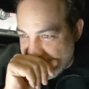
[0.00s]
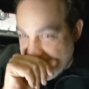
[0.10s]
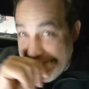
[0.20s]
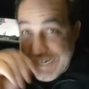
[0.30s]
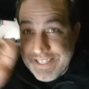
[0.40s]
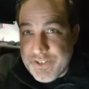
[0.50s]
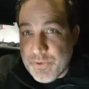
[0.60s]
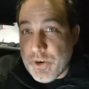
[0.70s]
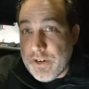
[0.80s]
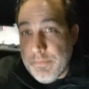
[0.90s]
I got that to
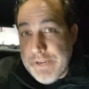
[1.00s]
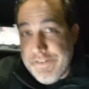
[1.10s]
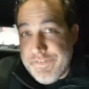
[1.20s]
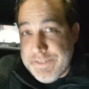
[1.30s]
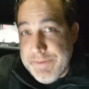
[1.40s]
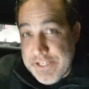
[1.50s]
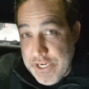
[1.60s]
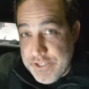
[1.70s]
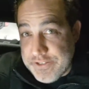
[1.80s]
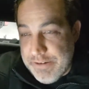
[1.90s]
work, but I forgot to make the
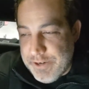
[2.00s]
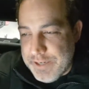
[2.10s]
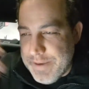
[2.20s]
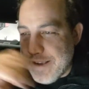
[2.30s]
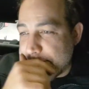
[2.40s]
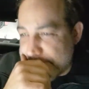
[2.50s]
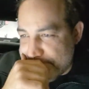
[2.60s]
changes I wanted to make.